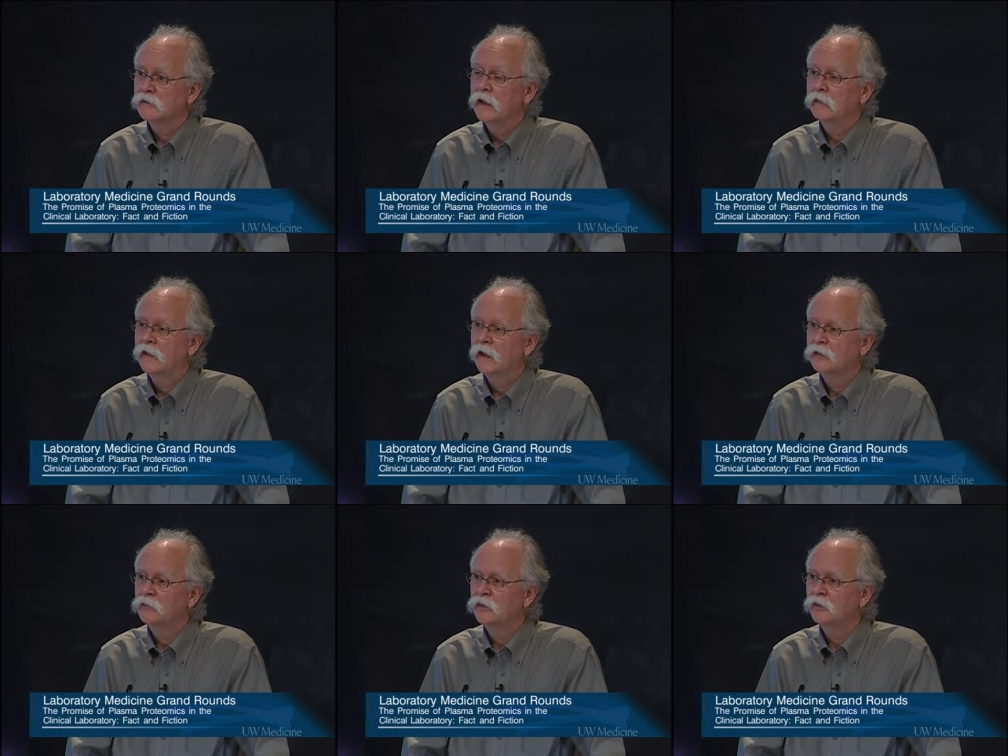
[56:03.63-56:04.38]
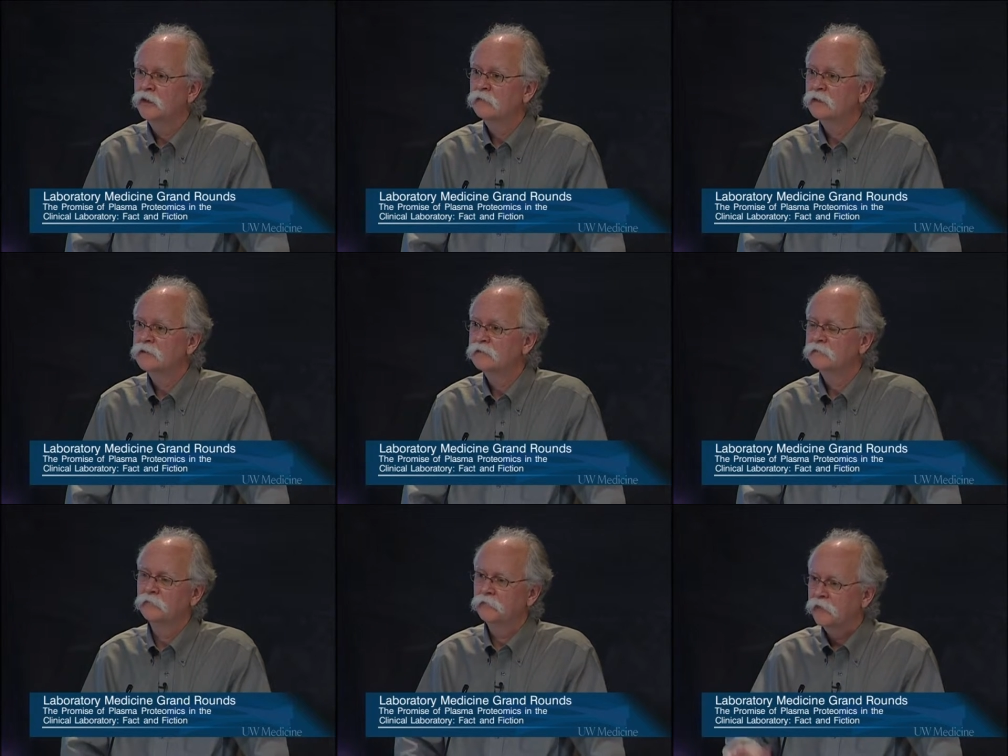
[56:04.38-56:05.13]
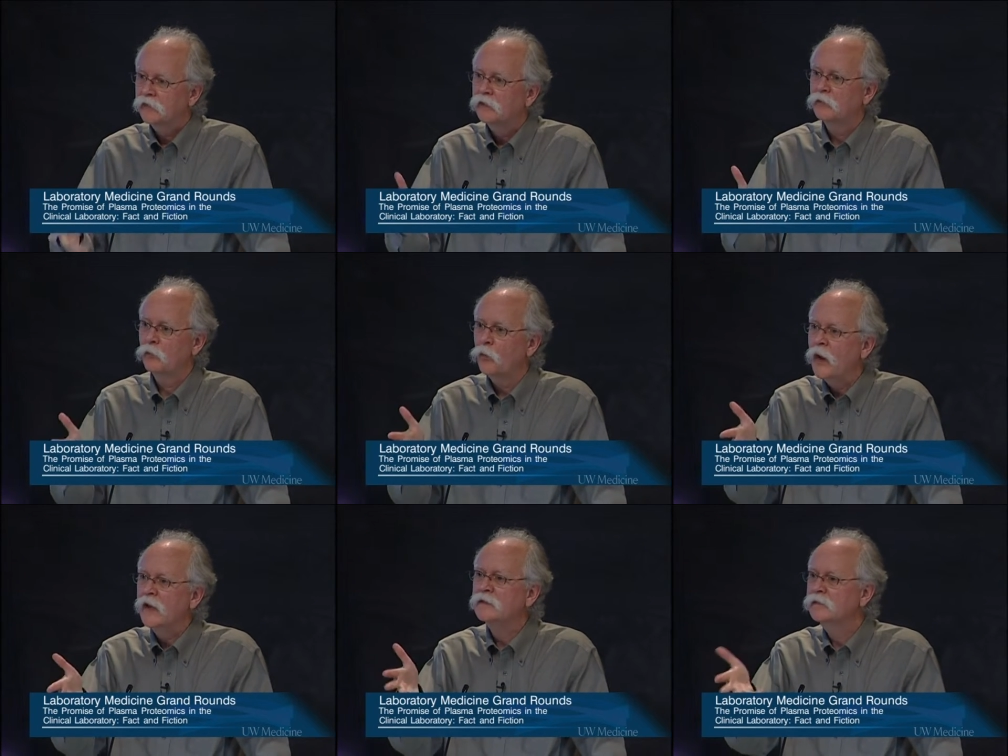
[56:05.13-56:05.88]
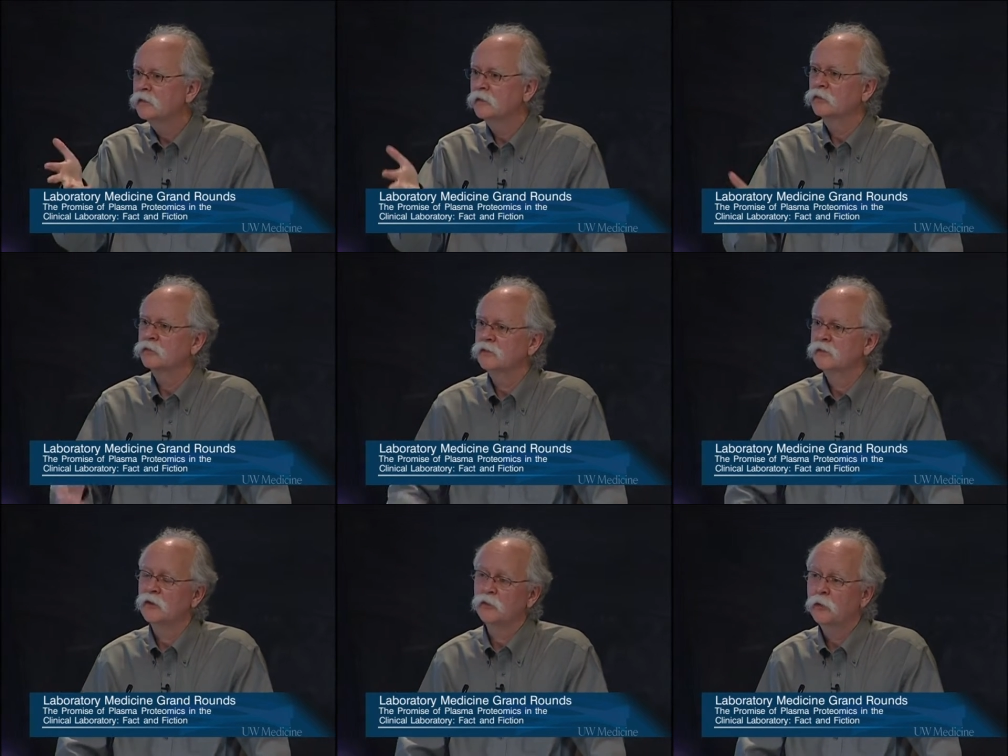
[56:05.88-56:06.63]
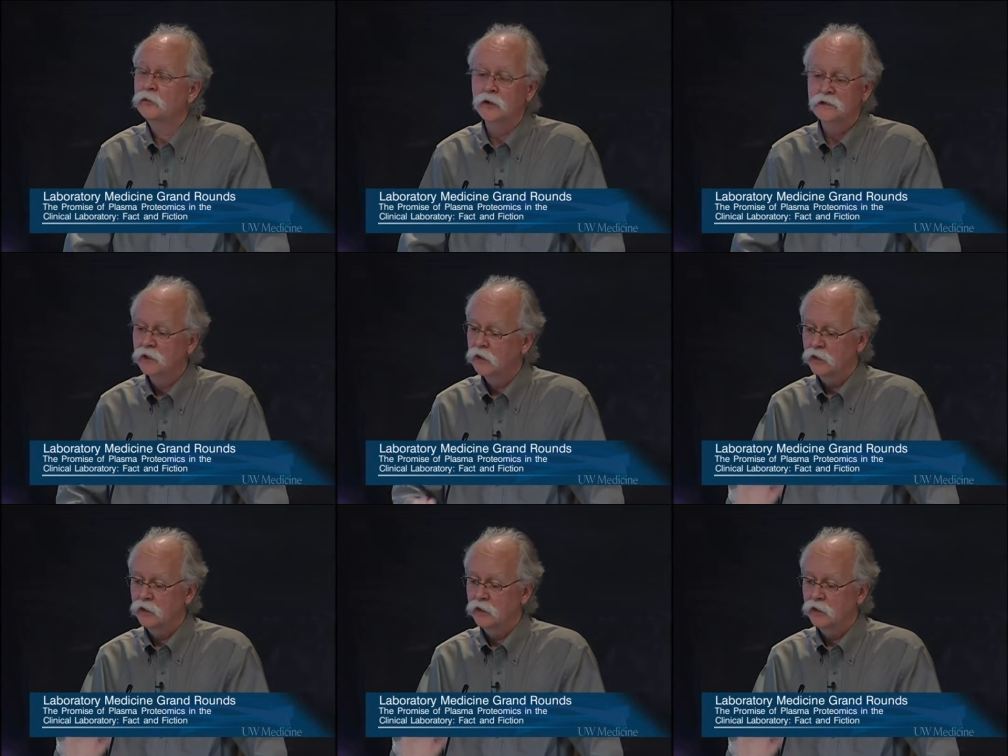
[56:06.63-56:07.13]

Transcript: like that will give us ways to use these other proteins.